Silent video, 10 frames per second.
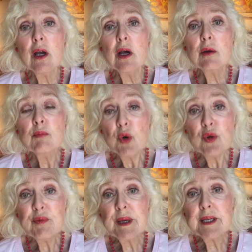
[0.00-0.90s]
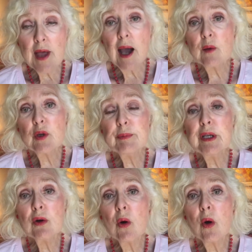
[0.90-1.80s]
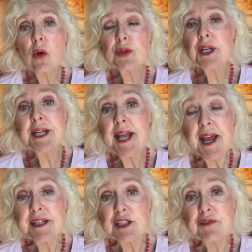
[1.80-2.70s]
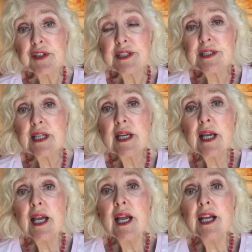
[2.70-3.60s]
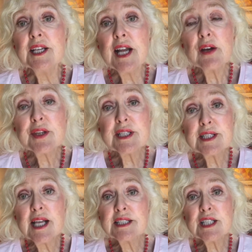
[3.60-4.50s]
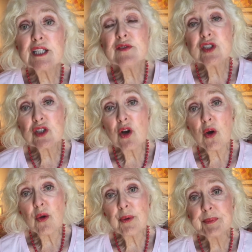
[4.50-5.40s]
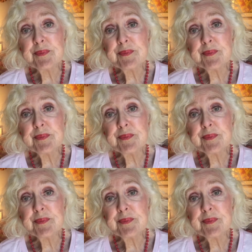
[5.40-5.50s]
movement, that would be called an activist. Now, the sensitive soul